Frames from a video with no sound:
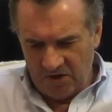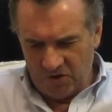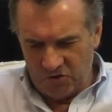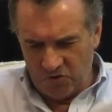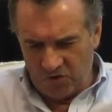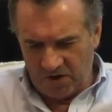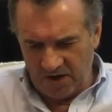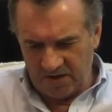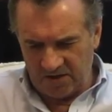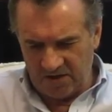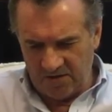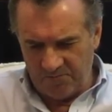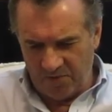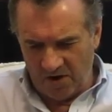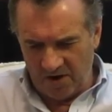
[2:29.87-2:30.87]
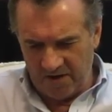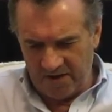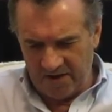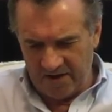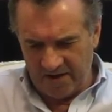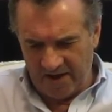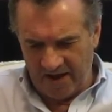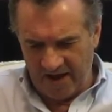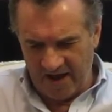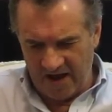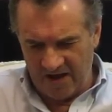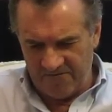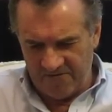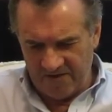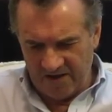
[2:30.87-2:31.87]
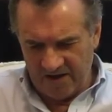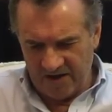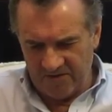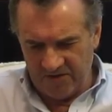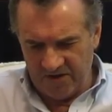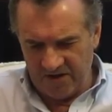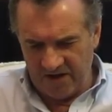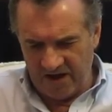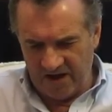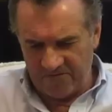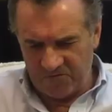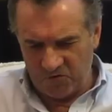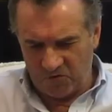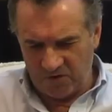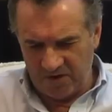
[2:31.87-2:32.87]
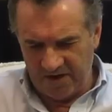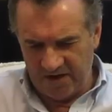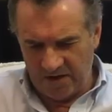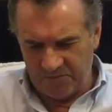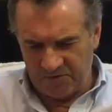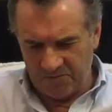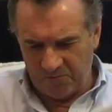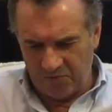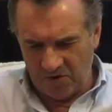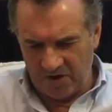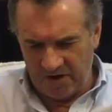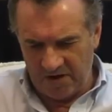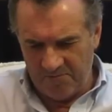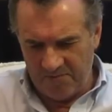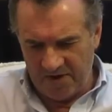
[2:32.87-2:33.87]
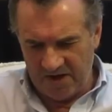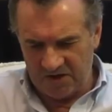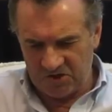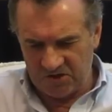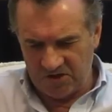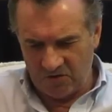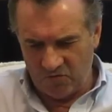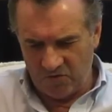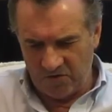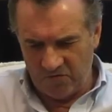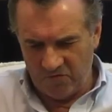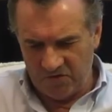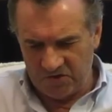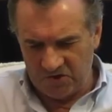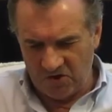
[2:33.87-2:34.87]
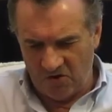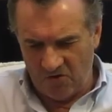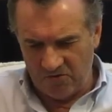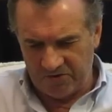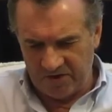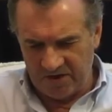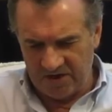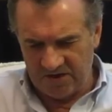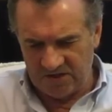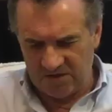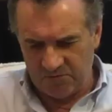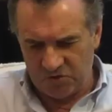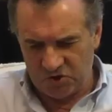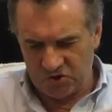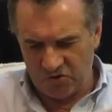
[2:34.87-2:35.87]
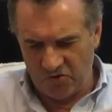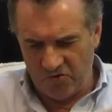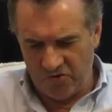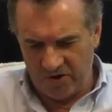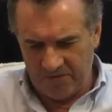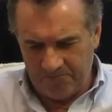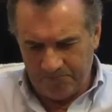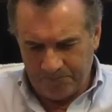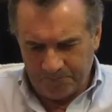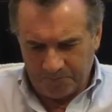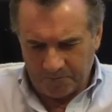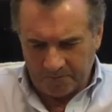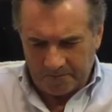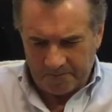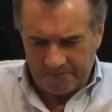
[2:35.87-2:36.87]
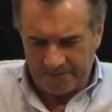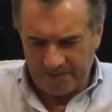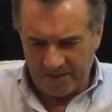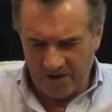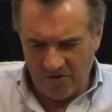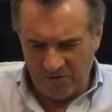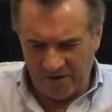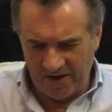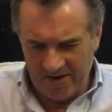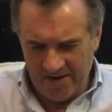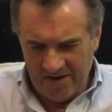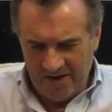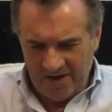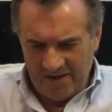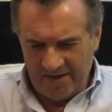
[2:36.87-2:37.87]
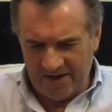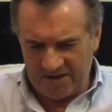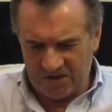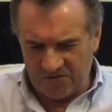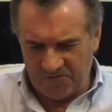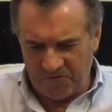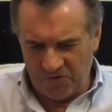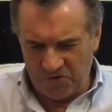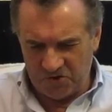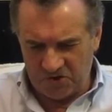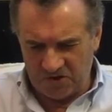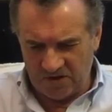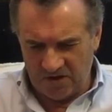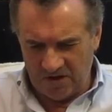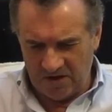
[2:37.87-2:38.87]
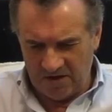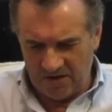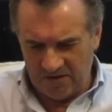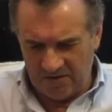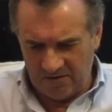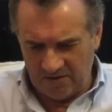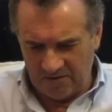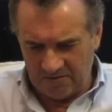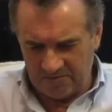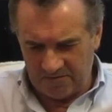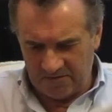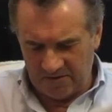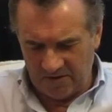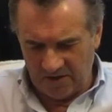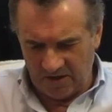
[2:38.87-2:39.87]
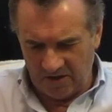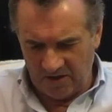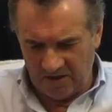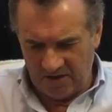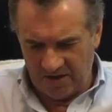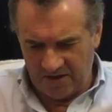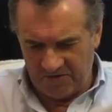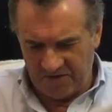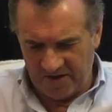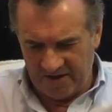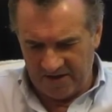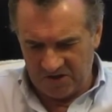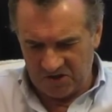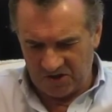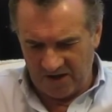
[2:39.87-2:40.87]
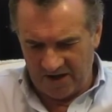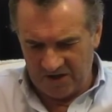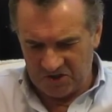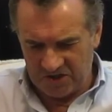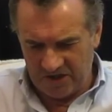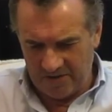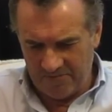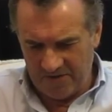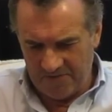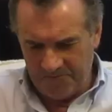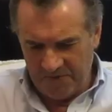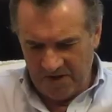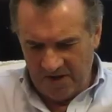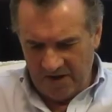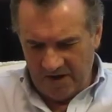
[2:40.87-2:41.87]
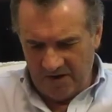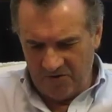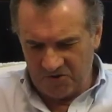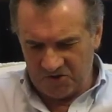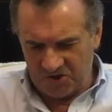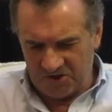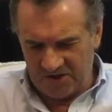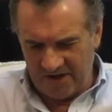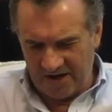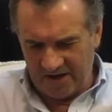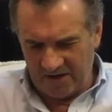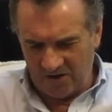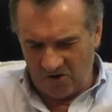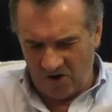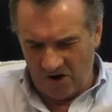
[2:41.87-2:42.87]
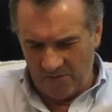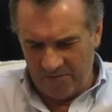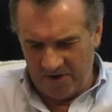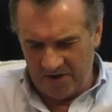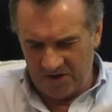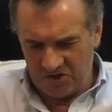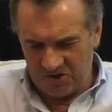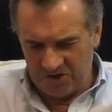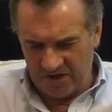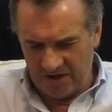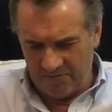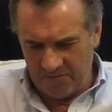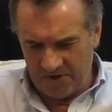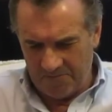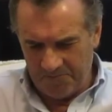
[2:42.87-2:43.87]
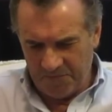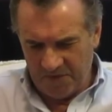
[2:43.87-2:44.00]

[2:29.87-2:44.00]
To cut the body in half and then have to clean up the bloody mess that would result is absurd. Okay, that's the first little thing this guy sent me. Here's the second comment he sent me.